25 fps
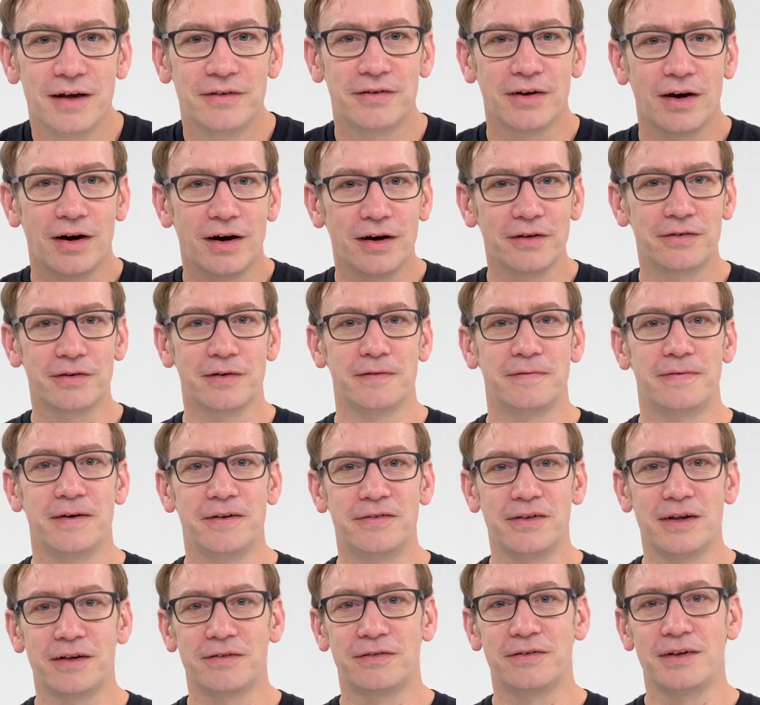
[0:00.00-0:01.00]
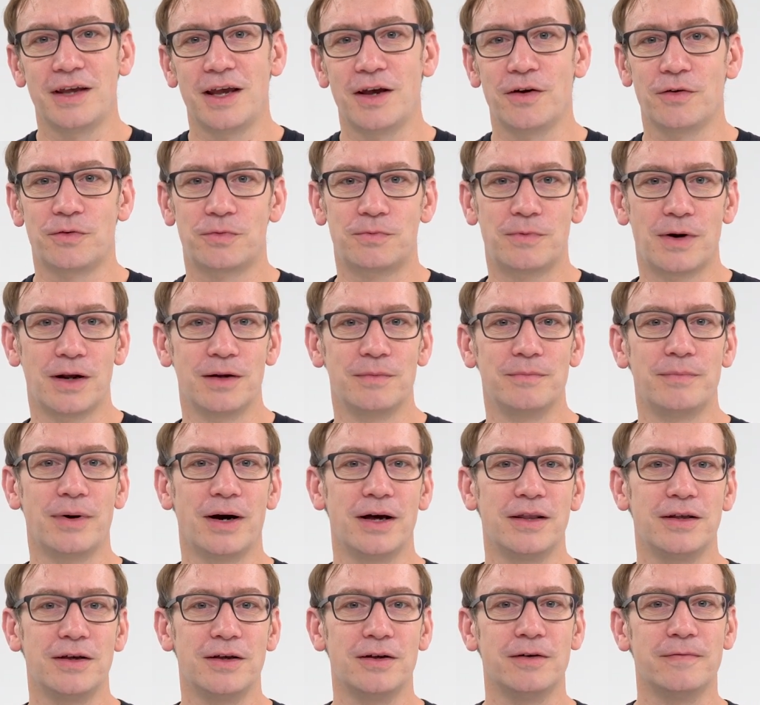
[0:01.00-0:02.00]
So Isaac Physics, it's run
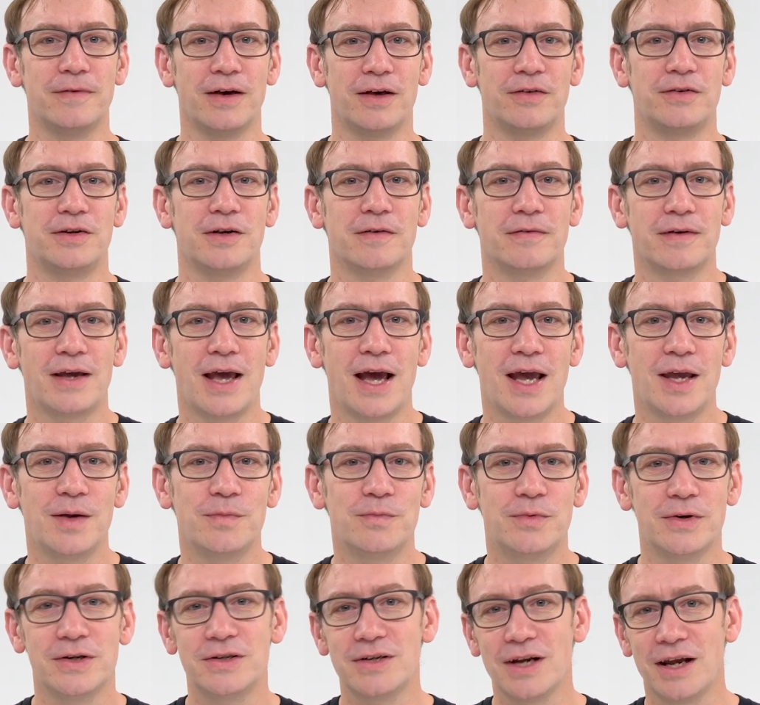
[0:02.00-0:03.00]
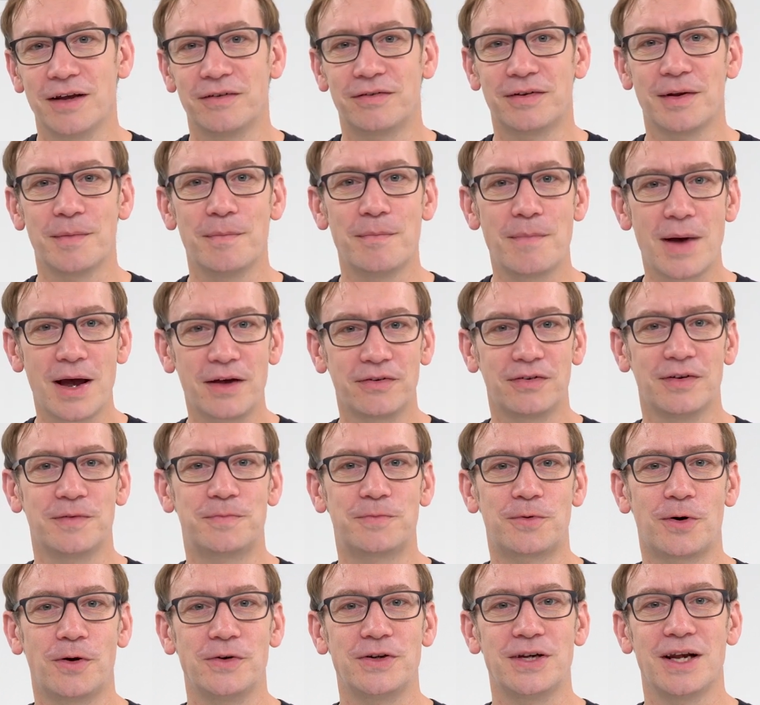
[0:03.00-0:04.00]
by the University of Cambridge. It's a
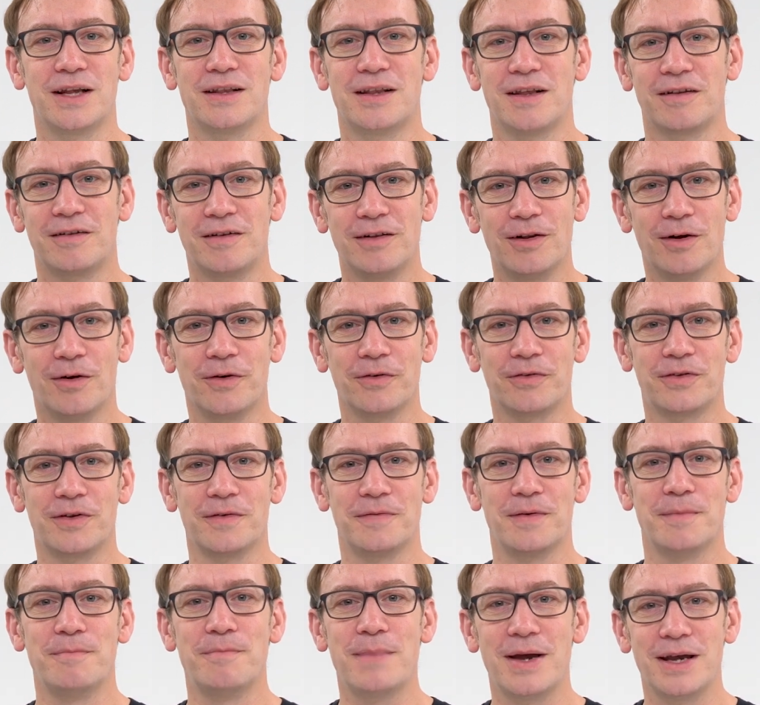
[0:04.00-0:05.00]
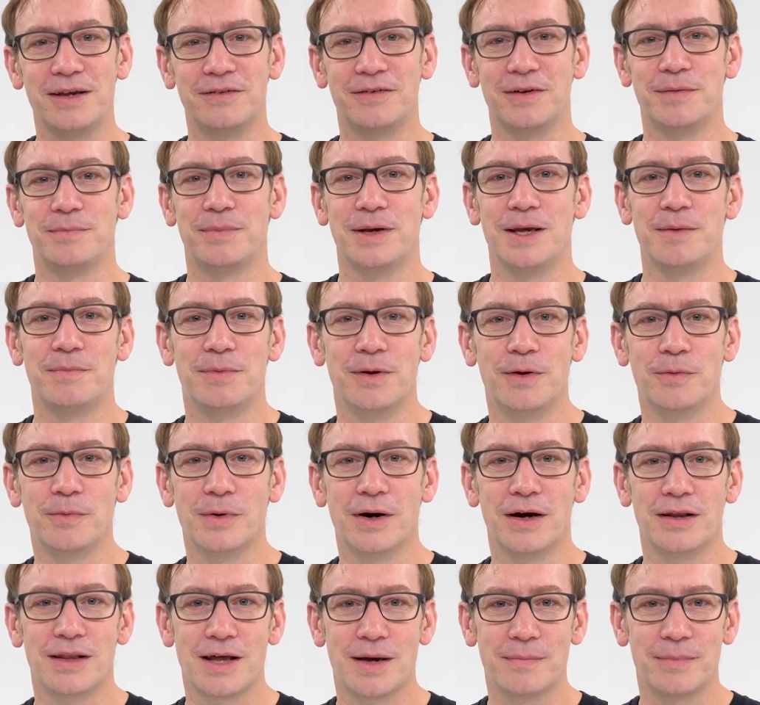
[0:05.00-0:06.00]
massive project. There's lots of amazing people who
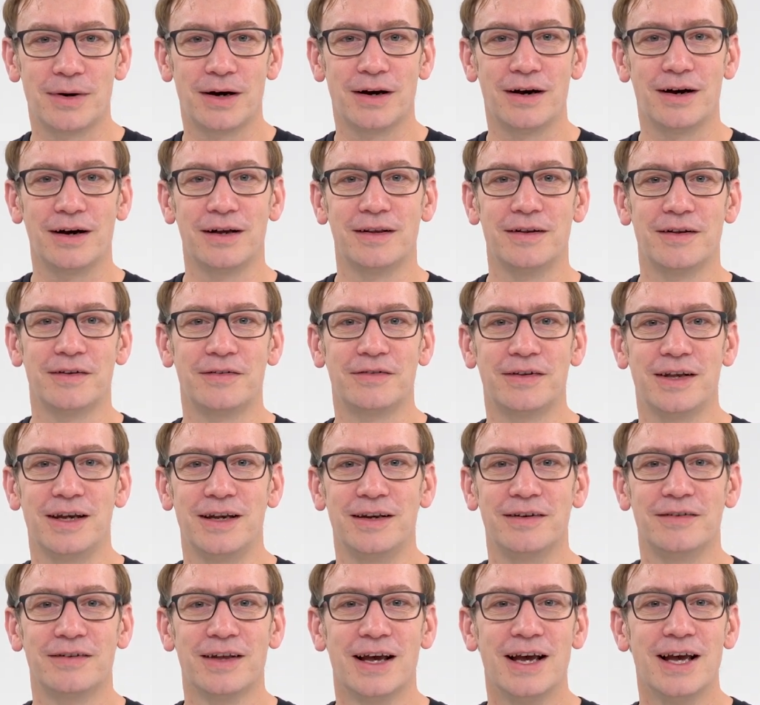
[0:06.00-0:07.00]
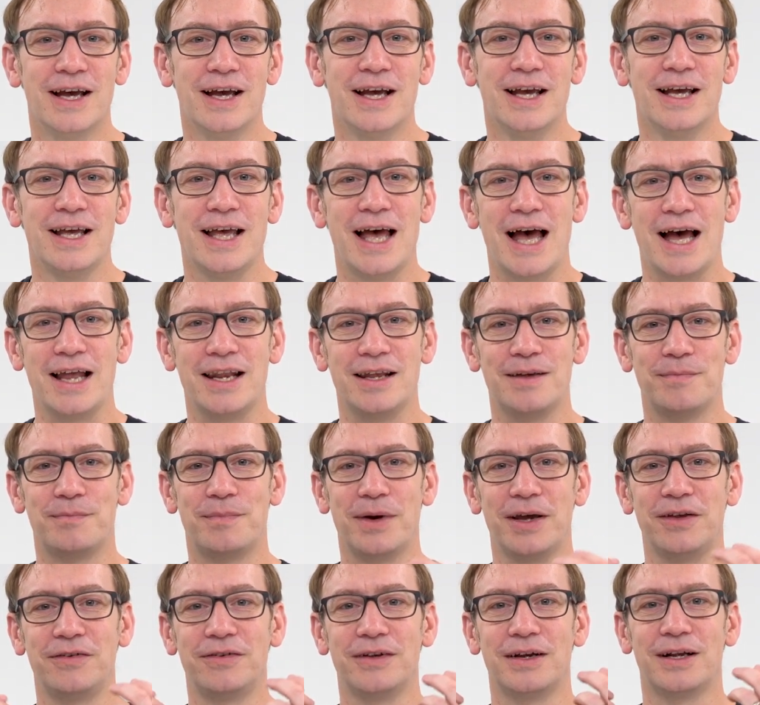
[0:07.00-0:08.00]
work there behind the scenes and it
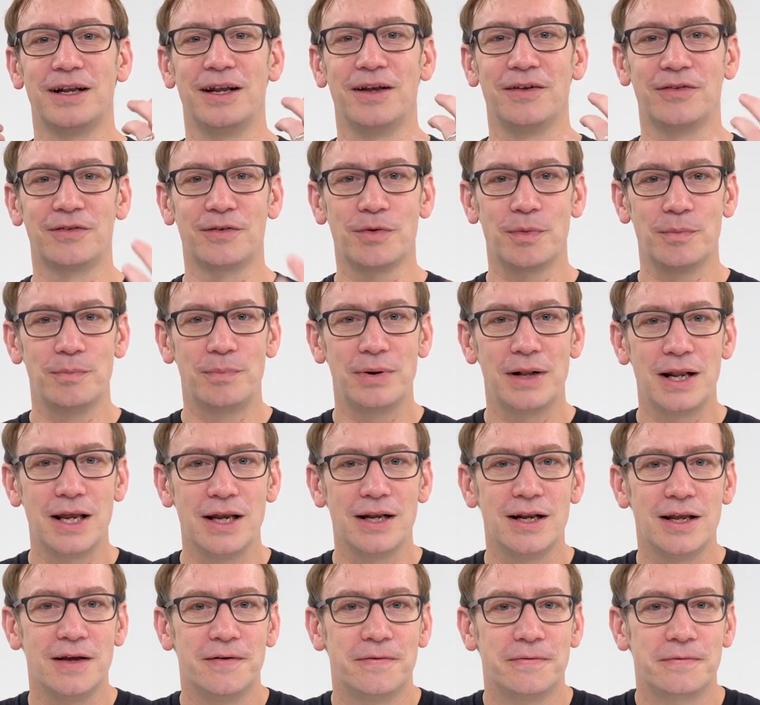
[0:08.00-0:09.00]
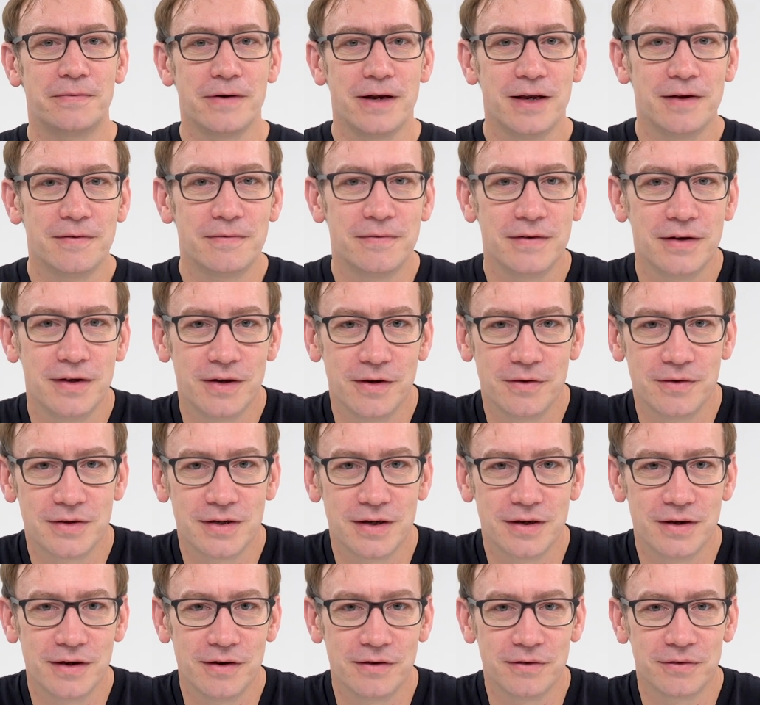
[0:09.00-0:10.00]
basically is completely free for you
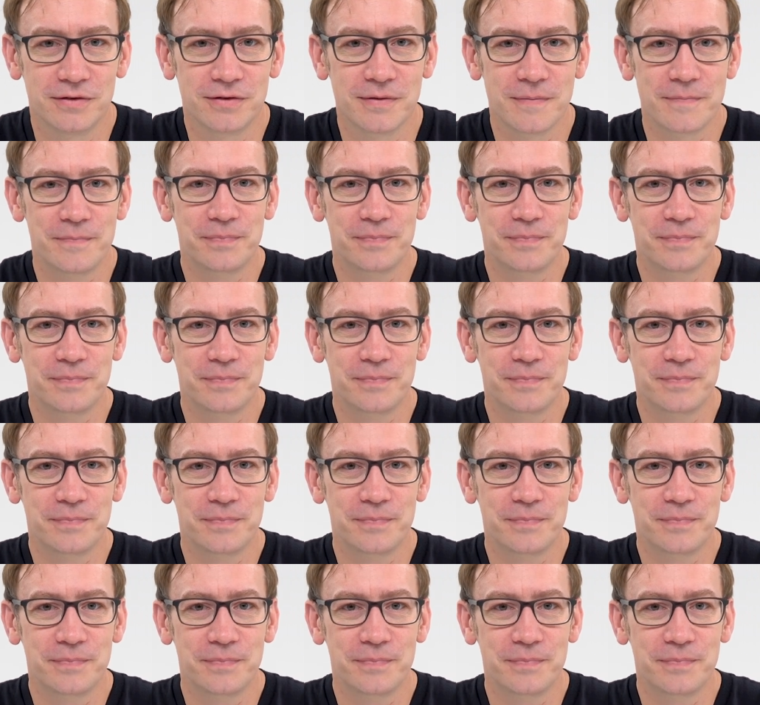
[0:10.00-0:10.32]
to use.